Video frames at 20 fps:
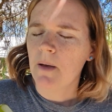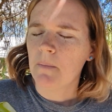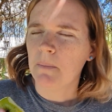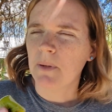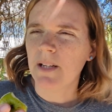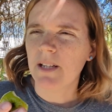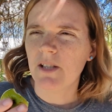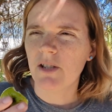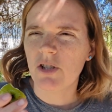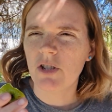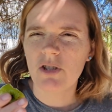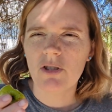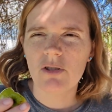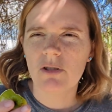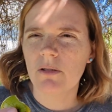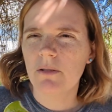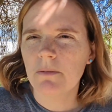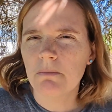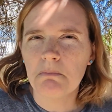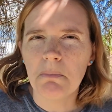but it's
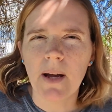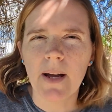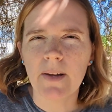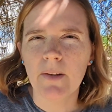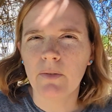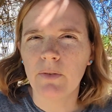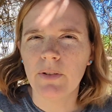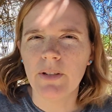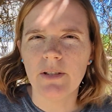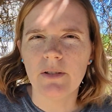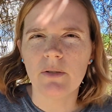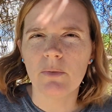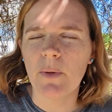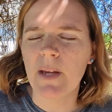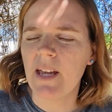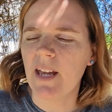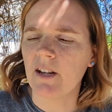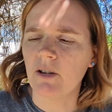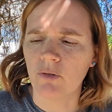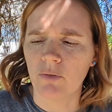just mildly
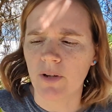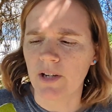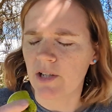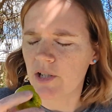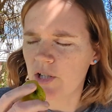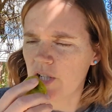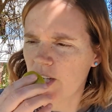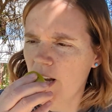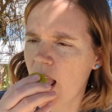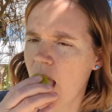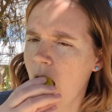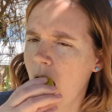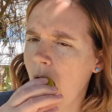sweet and crunchy.